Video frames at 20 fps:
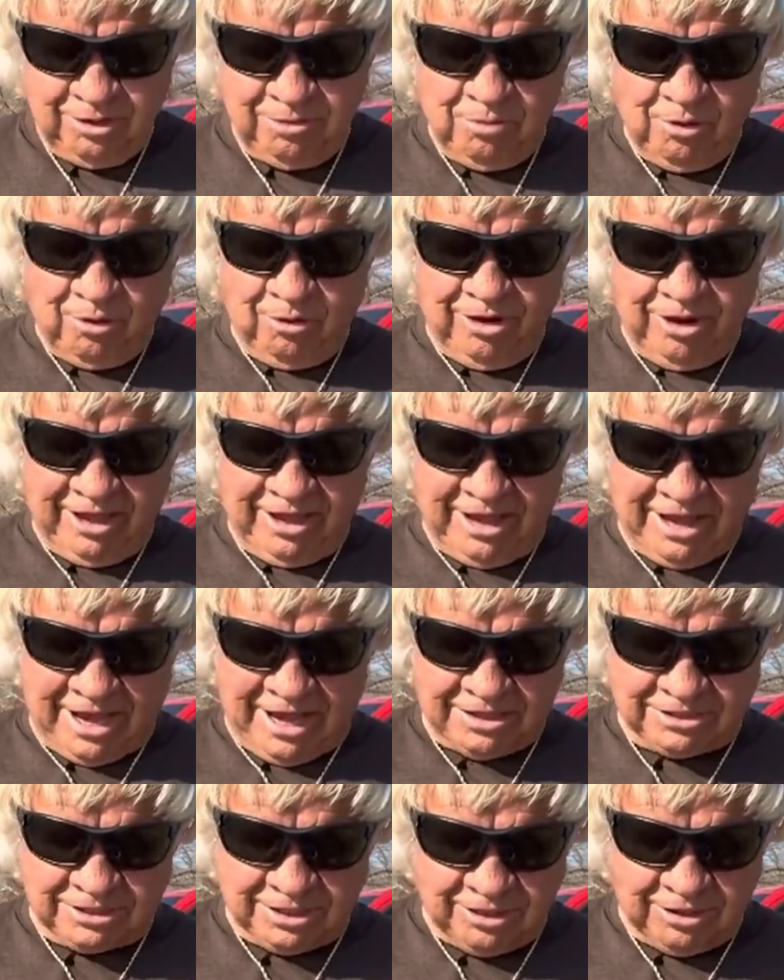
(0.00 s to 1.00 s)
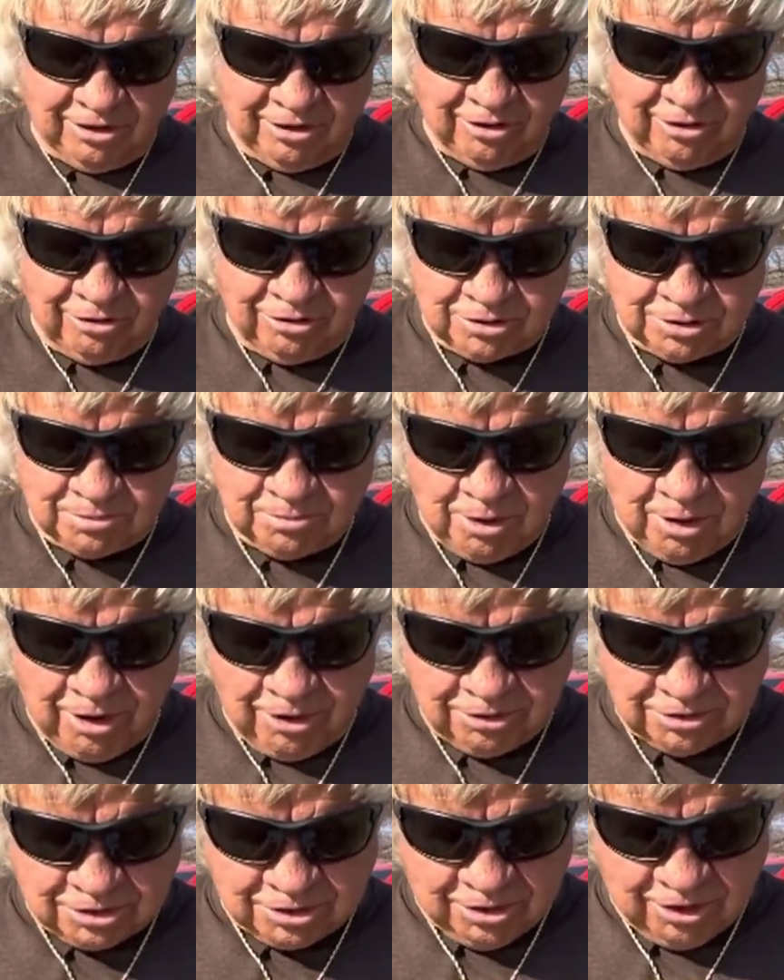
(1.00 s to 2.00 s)
morning, guys and girls.
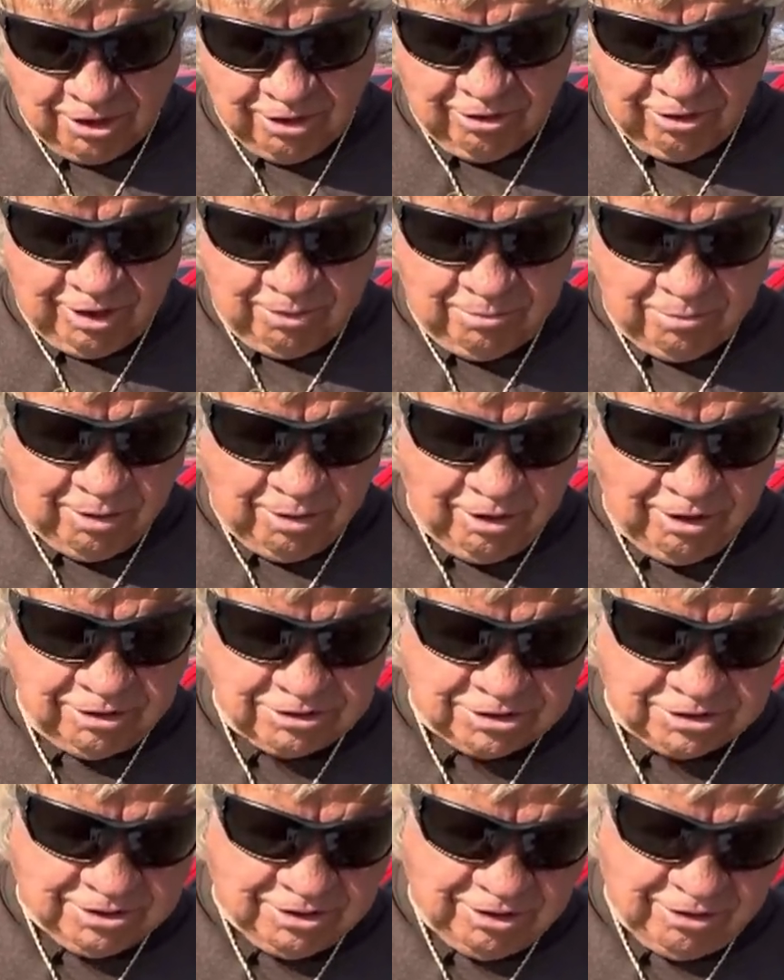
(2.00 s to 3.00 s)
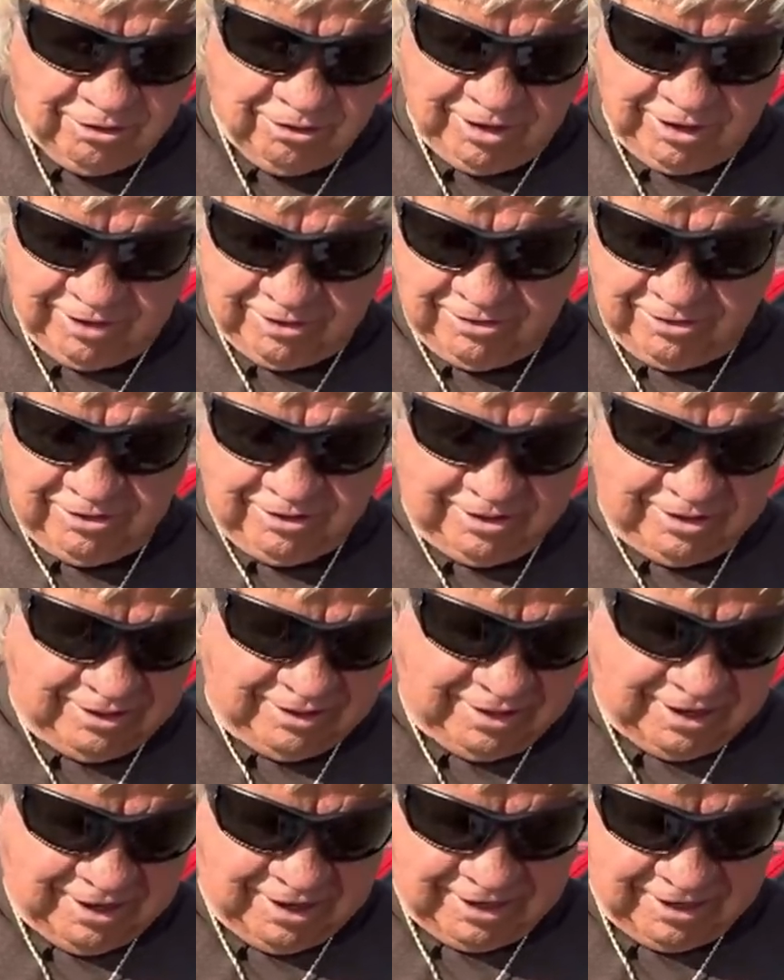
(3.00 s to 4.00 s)
March thirtieth, March thirtieth. Good
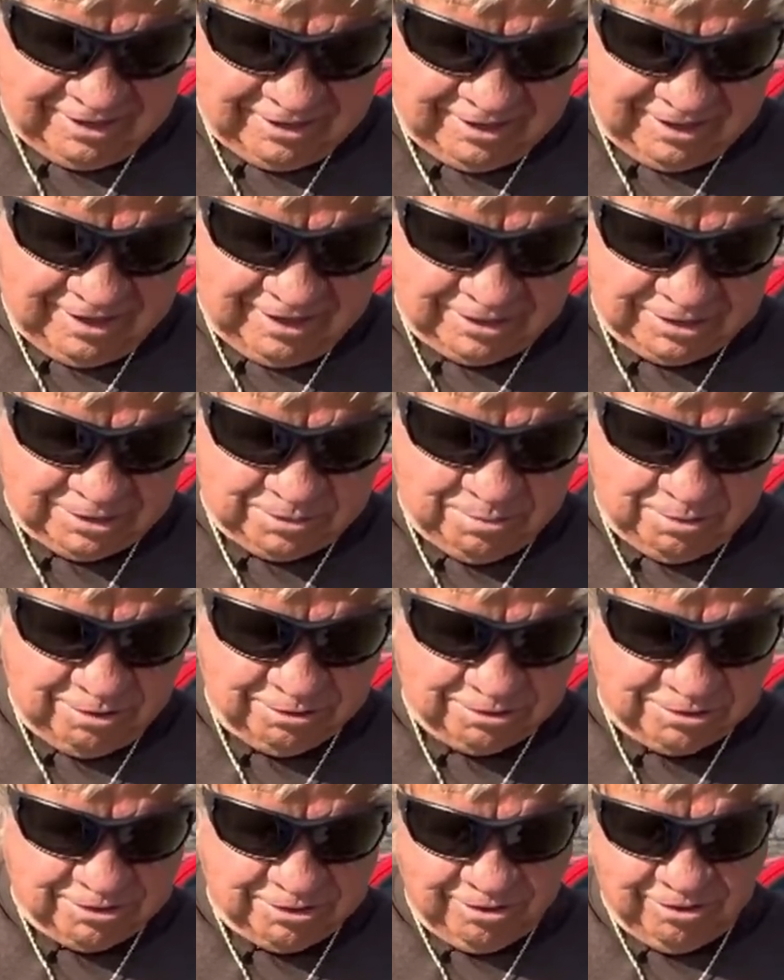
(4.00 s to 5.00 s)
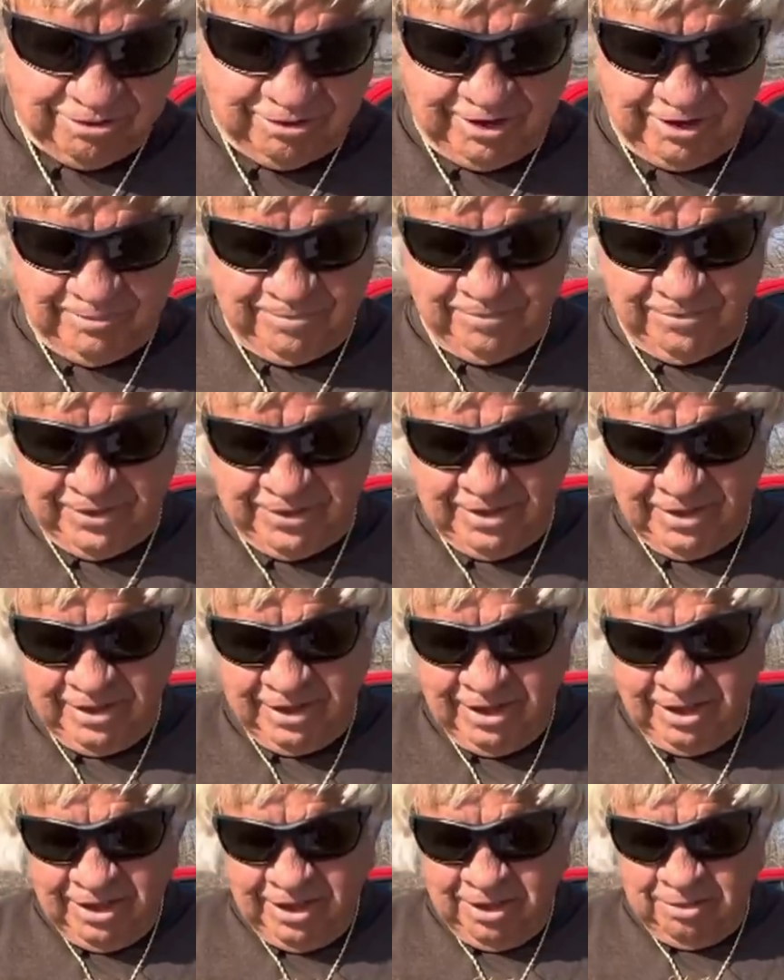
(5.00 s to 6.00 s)
life, gosh, March thirtieth.
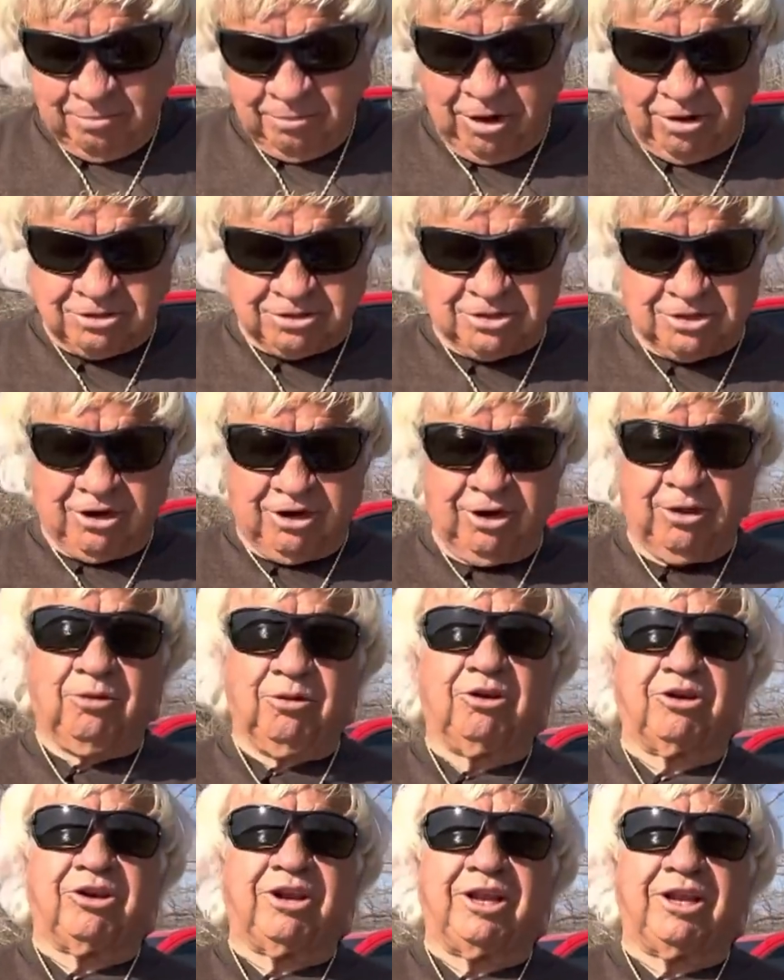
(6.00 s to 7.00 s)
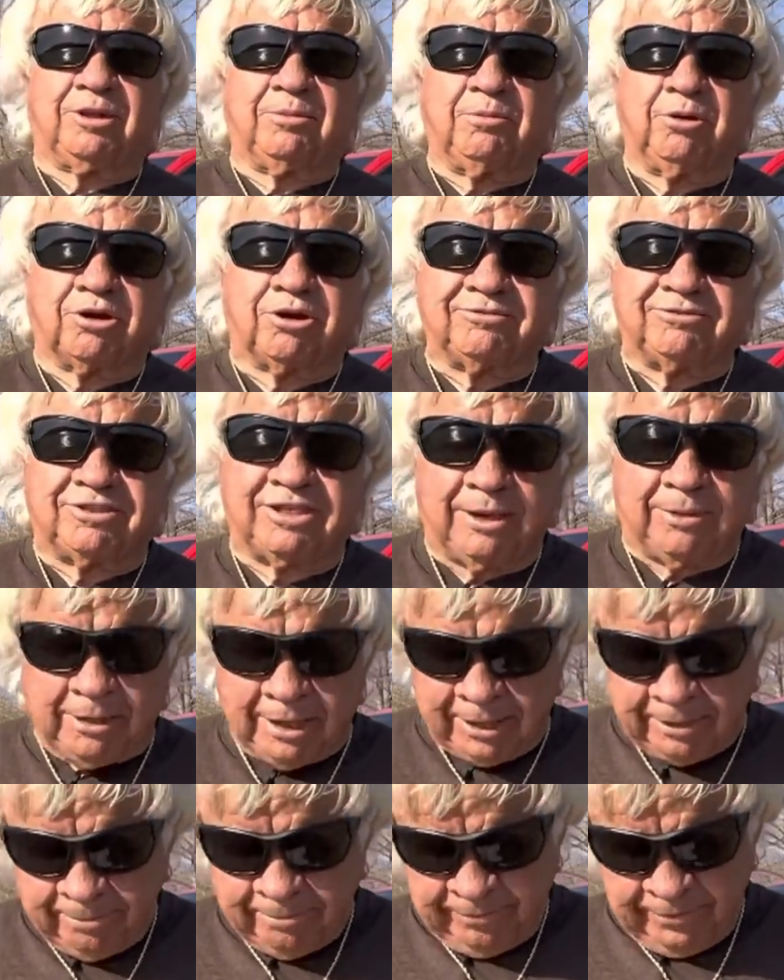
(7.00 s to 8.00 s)
March thirtieth, we're looking at the book of
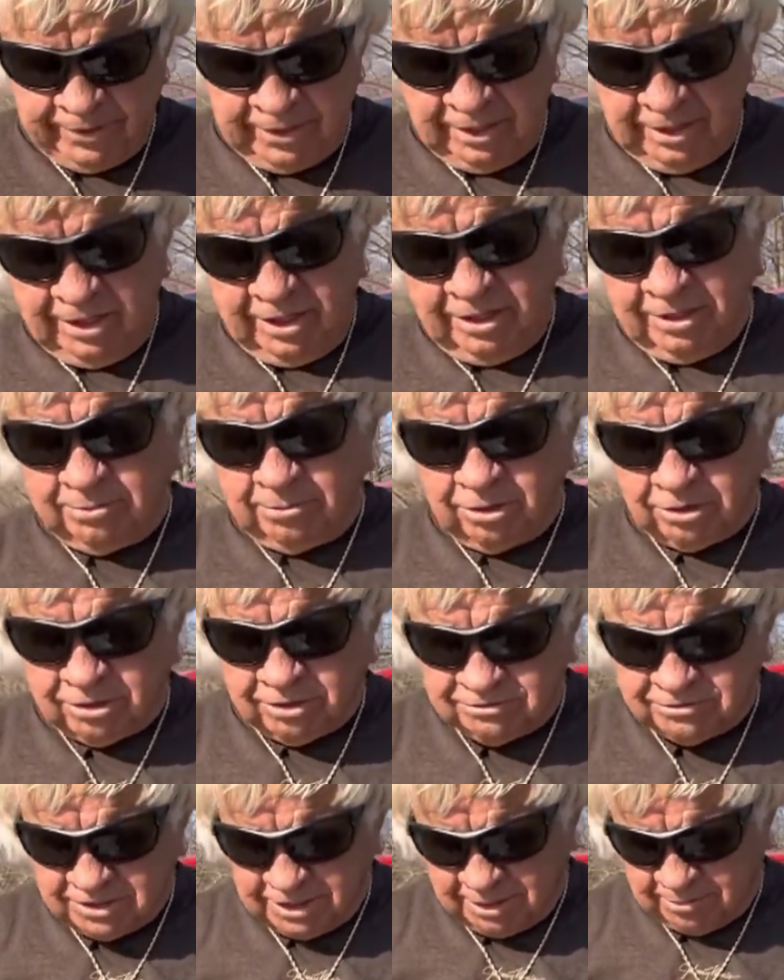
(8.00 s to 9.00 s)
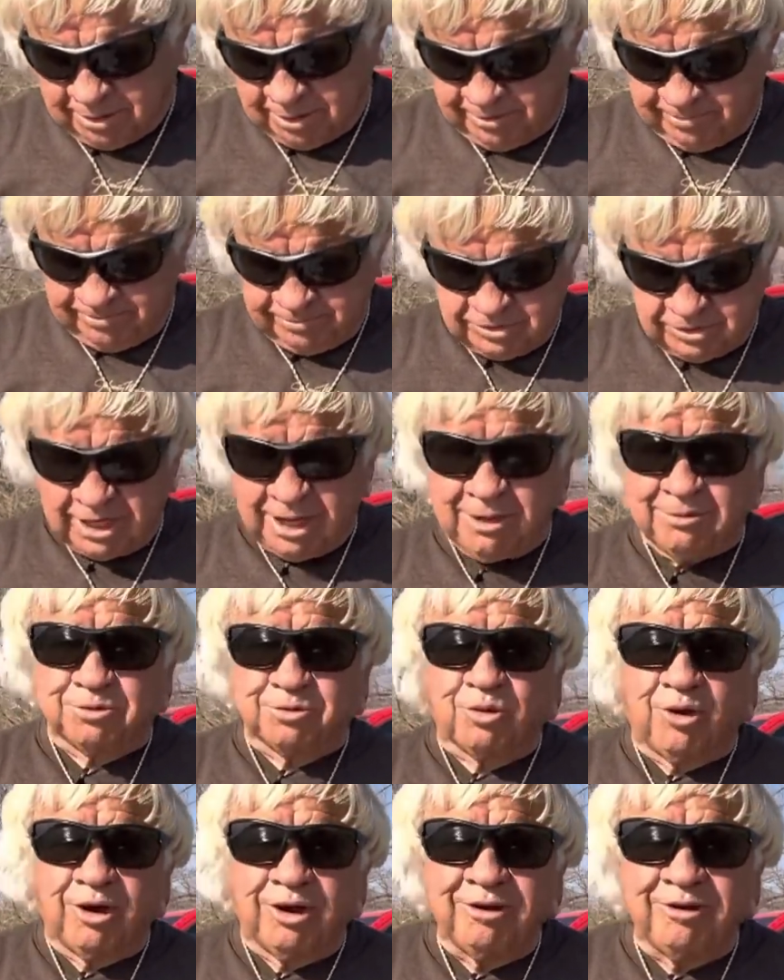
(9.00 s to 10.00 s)
Jimmy, the book of Jimmy, James
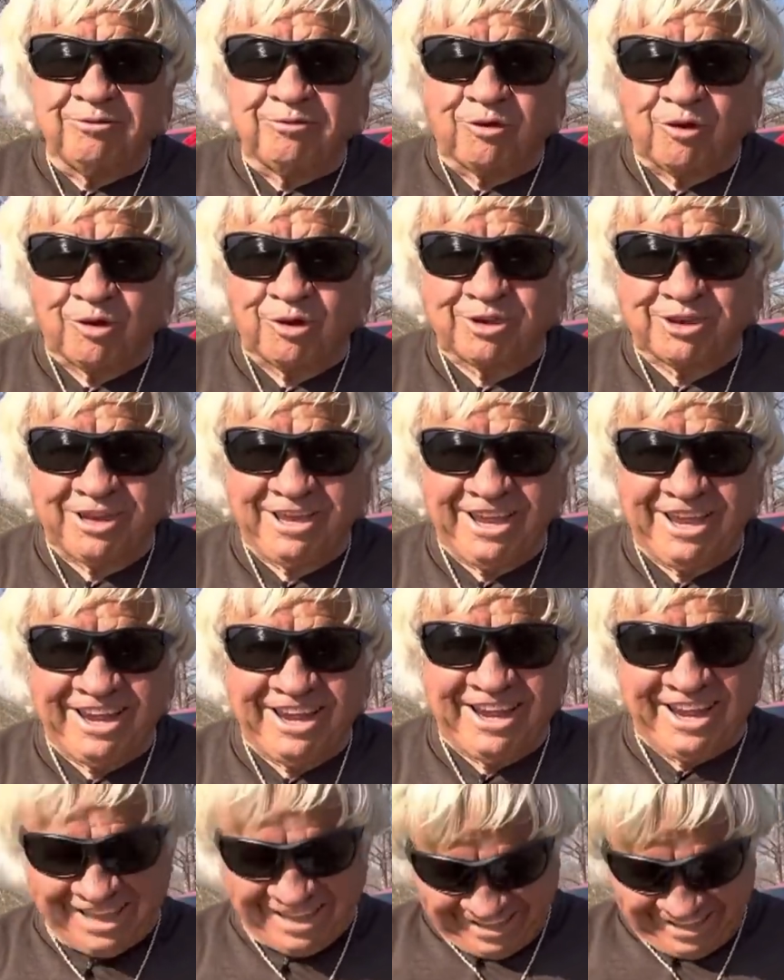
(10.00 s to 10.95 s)
one fourteen.